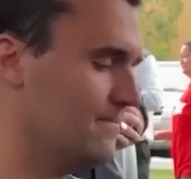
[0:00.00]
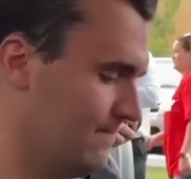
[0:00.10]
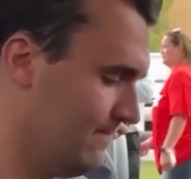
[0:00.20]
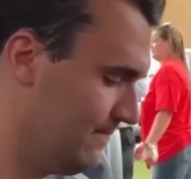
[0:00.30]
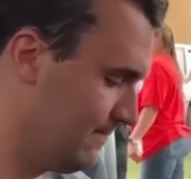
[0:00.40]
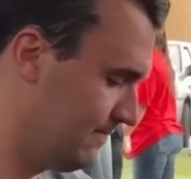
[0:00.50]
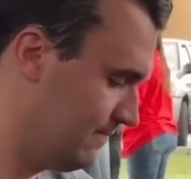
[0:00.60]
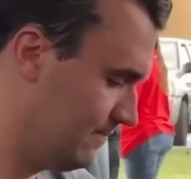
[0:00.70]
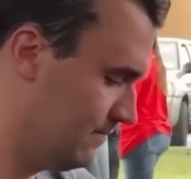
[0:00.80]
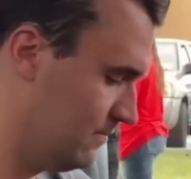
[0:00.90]

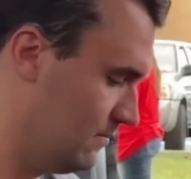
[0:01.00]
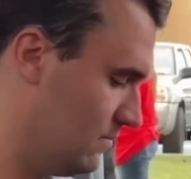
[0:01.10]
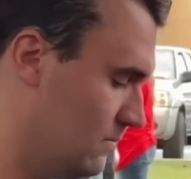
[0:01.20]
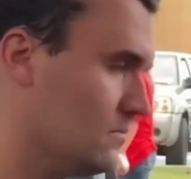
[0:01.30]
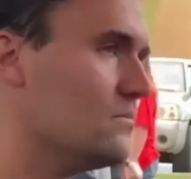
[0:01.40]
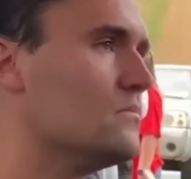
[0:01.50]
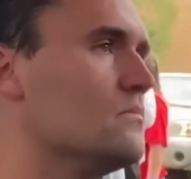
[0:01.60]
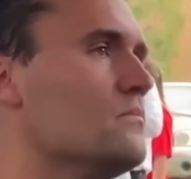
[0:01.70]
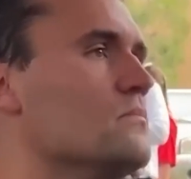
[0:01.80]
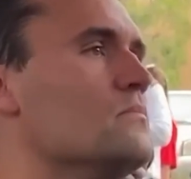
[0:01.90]

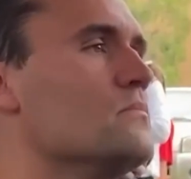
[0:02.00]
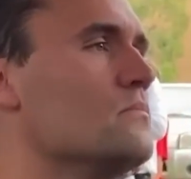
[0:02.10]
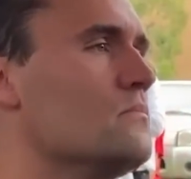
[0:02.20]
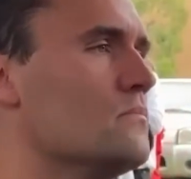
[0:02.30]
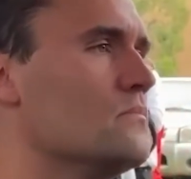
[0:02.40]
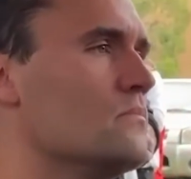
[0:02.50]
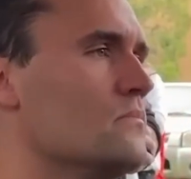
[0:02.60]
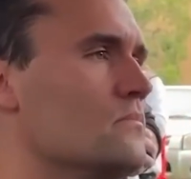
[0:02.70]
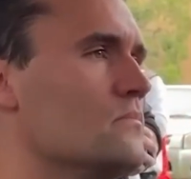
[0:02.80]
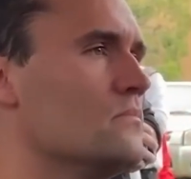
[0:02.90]

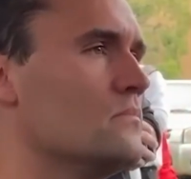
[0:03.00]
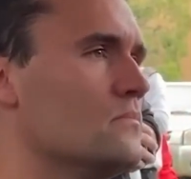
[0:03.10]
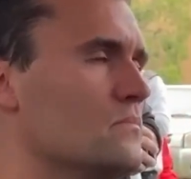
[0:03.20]
[no speech]